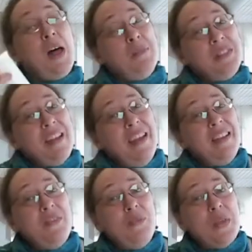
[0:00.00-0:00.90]
this helps
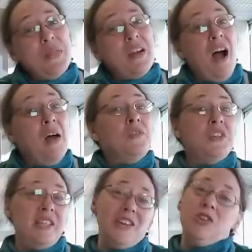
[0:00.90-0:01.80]
with the
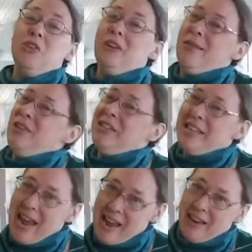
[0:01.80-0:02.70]
conversational give
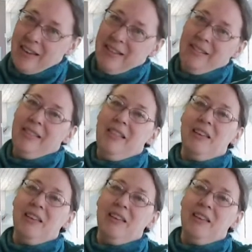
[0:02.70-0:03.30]
and take.